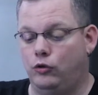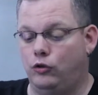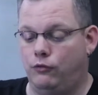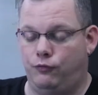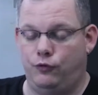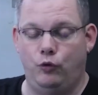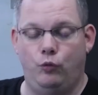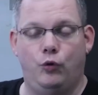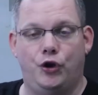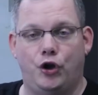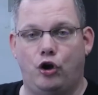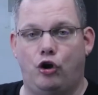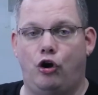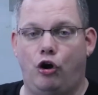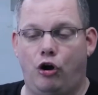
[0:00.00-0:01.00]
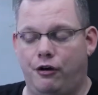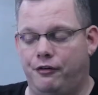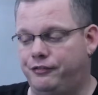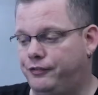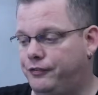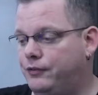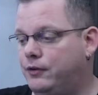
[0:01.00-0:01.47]
If you want to
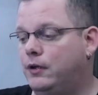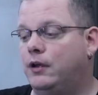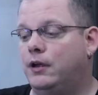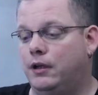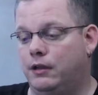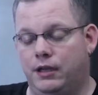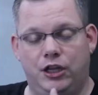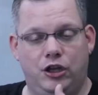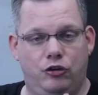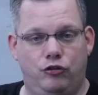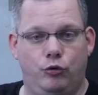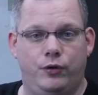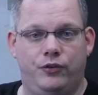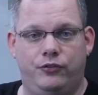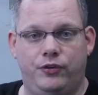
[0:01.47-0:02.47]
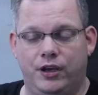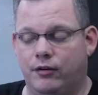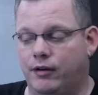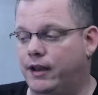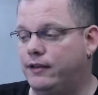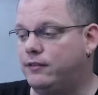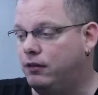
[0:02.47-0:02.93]
cough like you do with
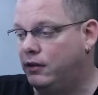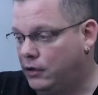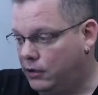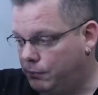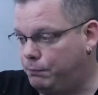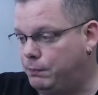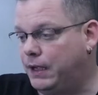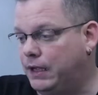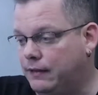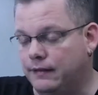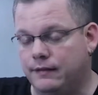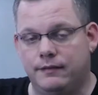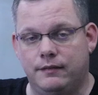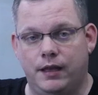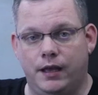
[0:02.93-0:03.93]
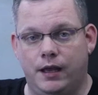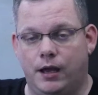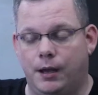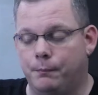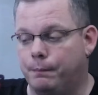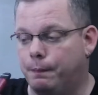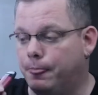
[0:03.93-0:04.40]
cigarettes, pick this thing
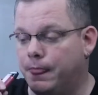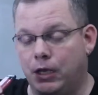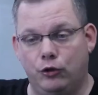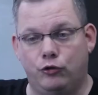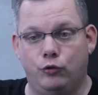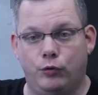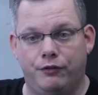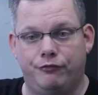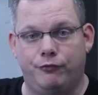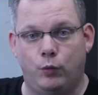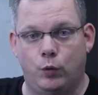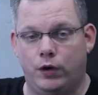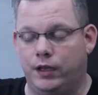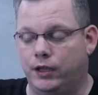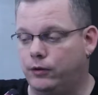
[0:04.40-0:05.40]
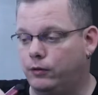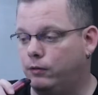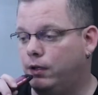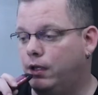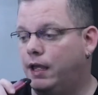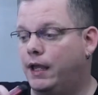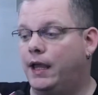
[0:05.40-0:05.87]
up. It'll do it for you.
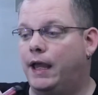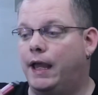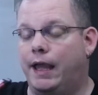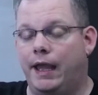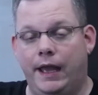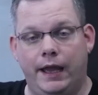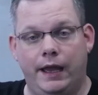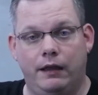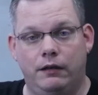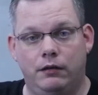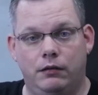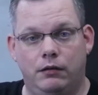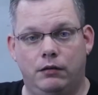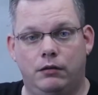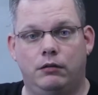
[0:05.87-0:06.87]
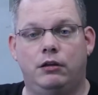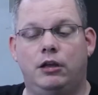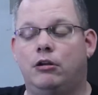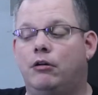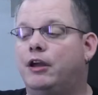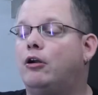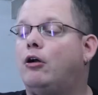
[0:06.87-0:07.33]
And
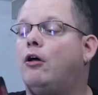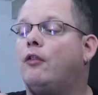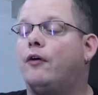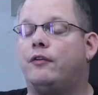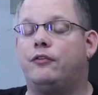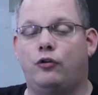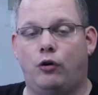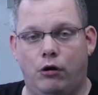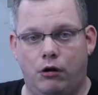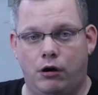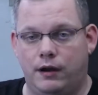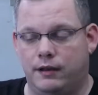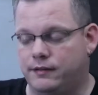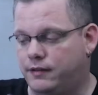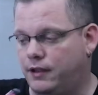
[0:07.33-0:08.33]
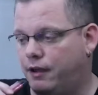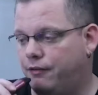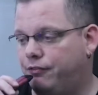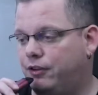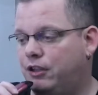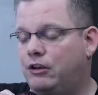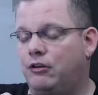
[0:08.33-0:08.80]
you don't get all the tar and
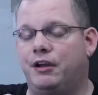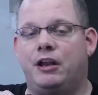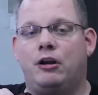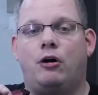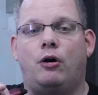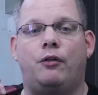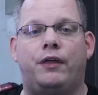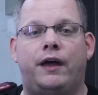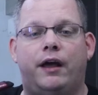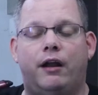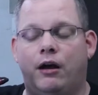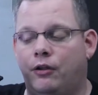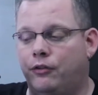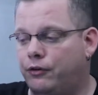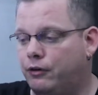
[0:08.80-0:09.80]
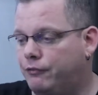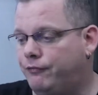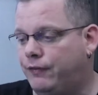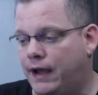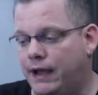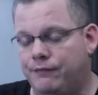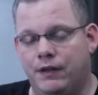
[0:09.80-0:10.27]
stuff. You don't get all that other
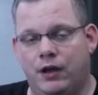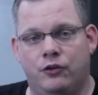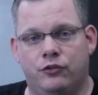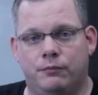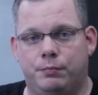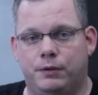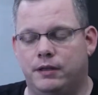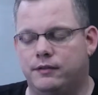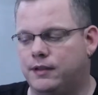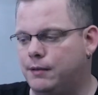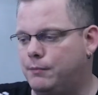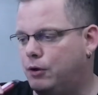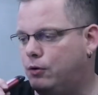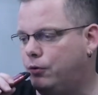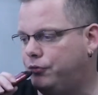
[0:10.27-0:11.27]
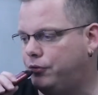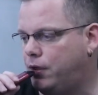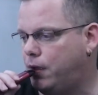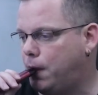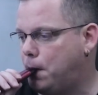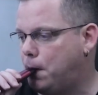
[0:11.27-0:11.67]
5,000 plus chemicals.